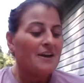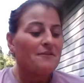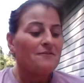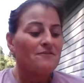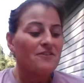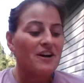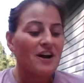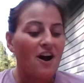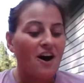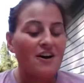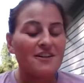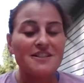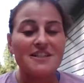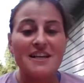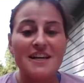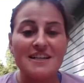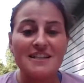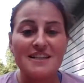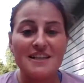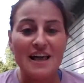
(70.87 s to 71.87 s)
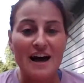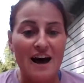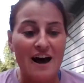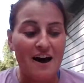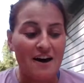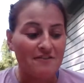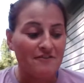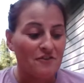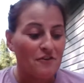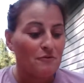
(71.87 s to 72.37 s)
Vygotsky's
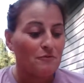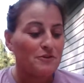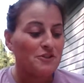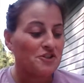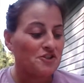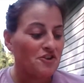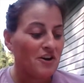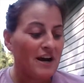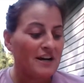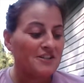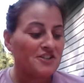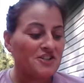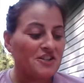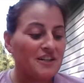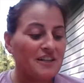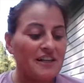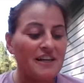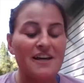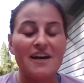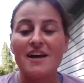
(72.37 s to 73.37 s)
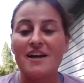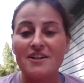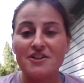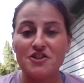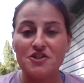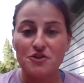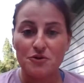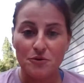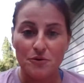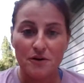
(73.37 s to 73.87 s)
life was tragically cut
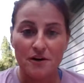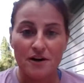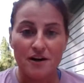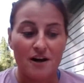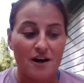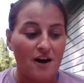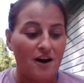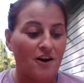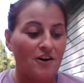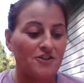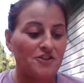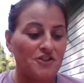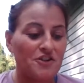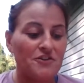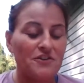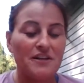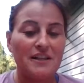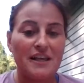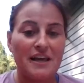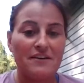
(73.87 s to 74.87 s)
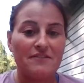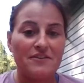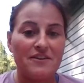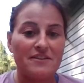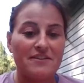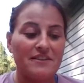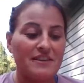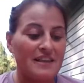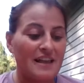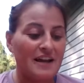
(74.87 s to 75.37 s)
short on June 11,
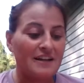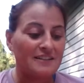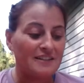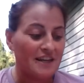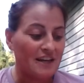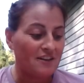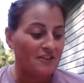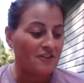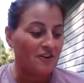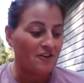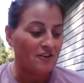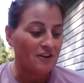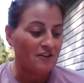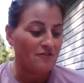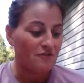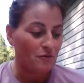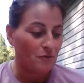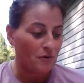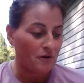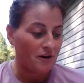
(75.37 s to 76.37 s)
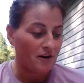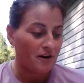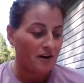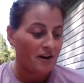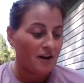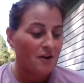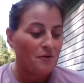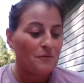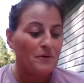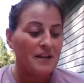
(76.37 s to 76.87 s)
1934,
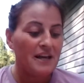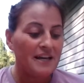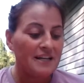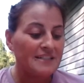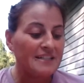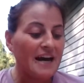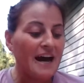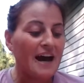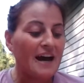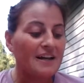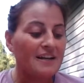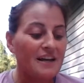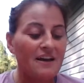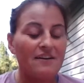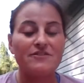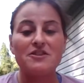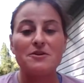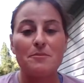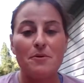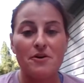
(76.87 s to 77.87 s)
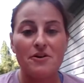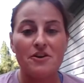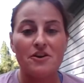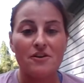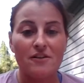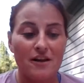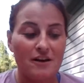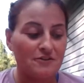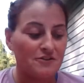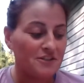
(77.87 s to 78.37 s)
when he died of
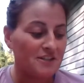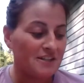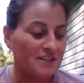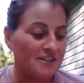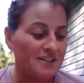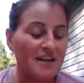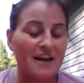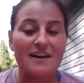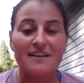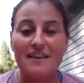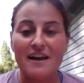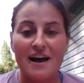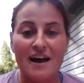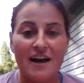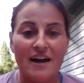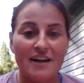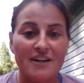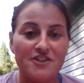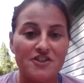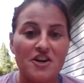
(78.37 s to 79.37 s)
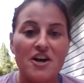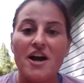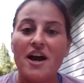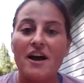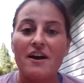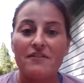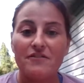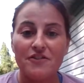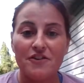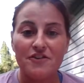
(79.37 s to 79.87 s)
tuberculosis at the age
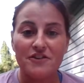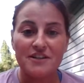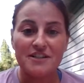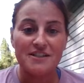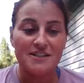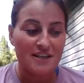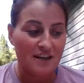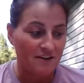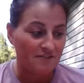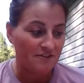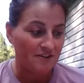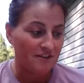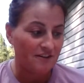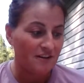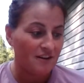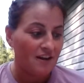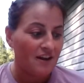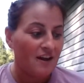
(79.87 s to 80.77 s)
of 37.